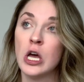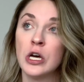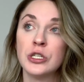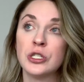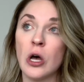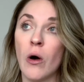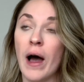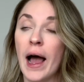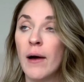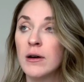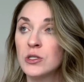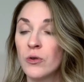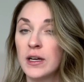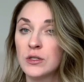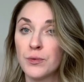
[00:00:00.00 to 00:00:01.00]
So I was
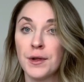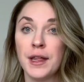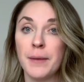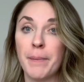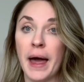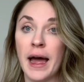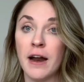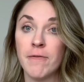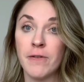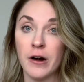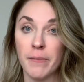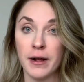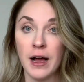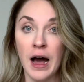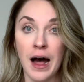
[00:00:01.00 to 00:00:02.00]
always really bad at
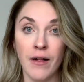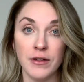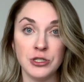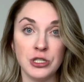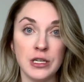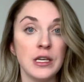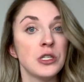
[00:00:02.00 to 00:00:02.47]
pharmacology,